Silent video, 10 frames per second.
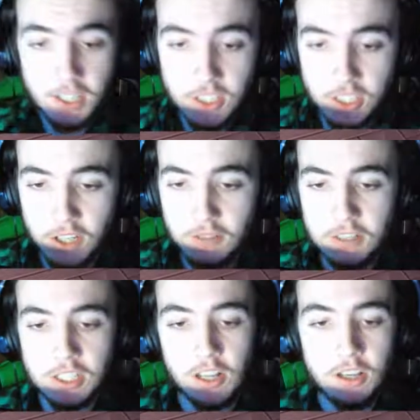
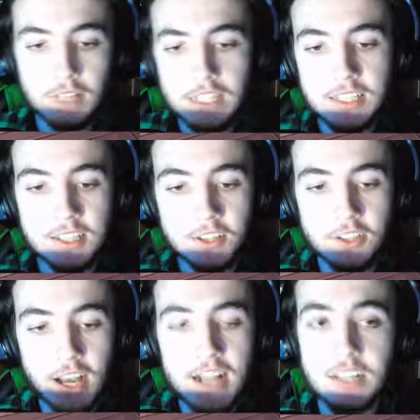Sayori slowly
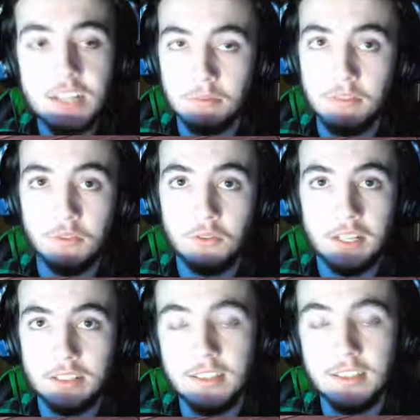releases her hands from her
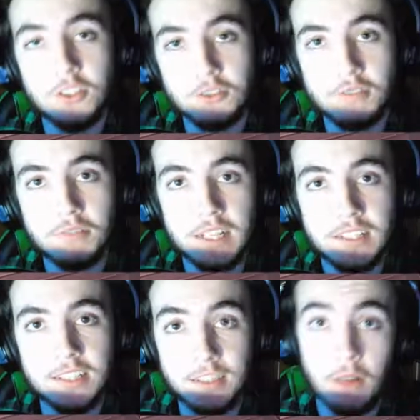forehead, and I just
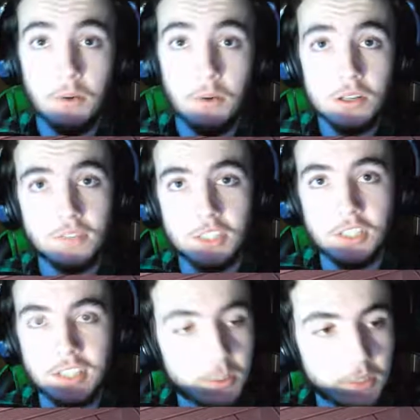realised if that was
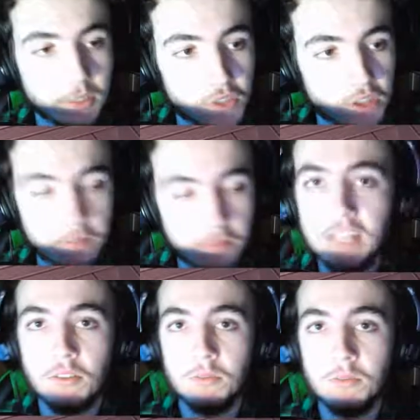funny to anyone, I've just
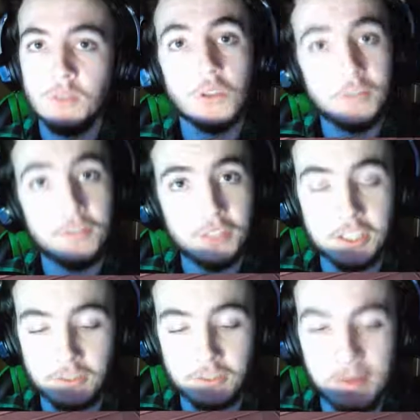completely removed all the
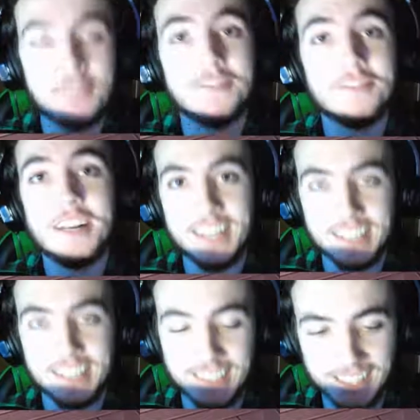funniness from it.
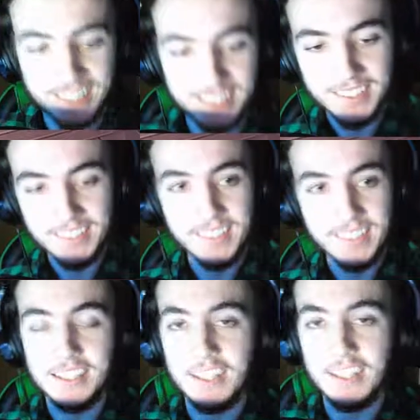Fantastic.
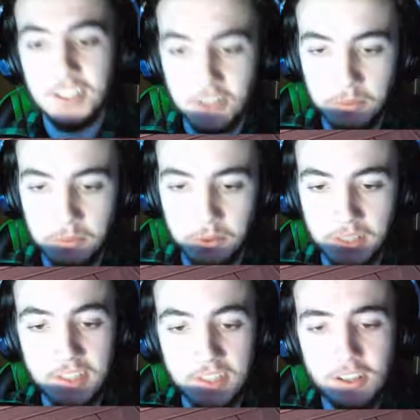I need to learn to stop doing
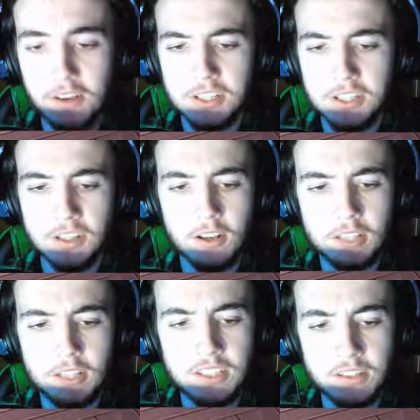that. Sayori slowly
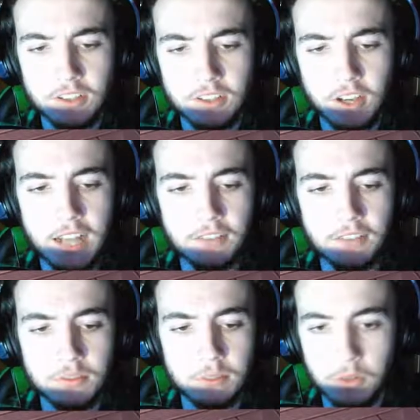releases her
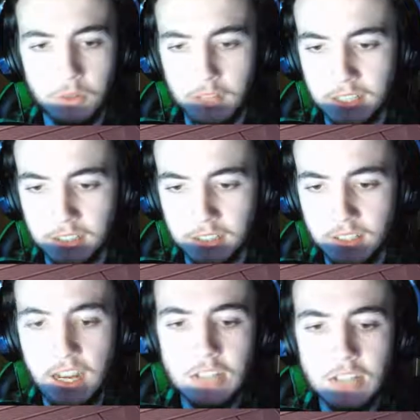hands from her forehead.
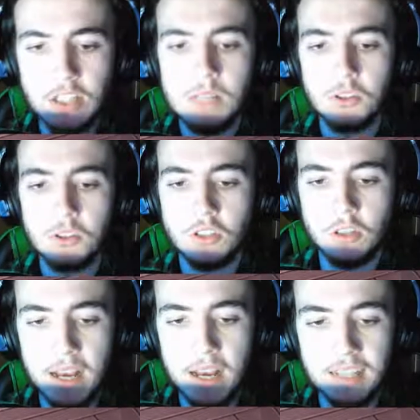I gently brush
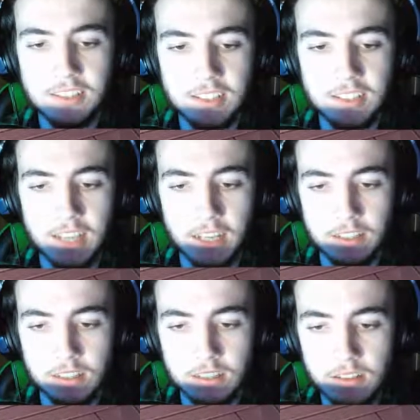her bangs to the side.